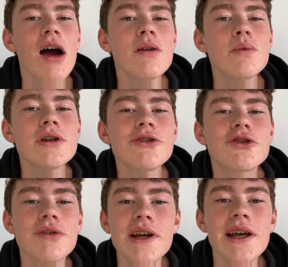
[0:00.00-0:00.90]
will
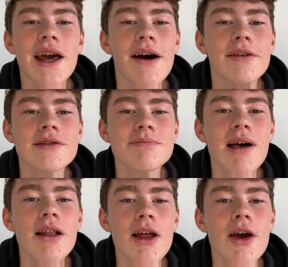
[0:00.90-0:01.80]
drink cow's
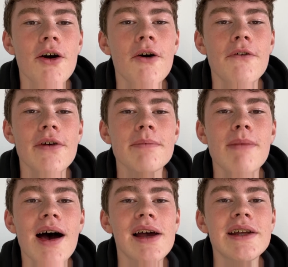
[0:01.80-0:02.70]
milk over
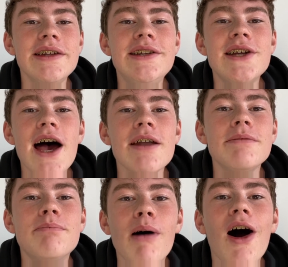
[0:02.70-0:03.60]
my
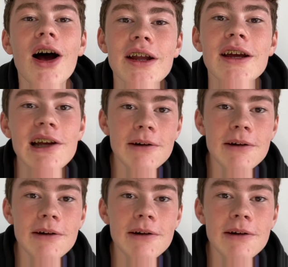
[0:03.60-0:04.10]
dead body.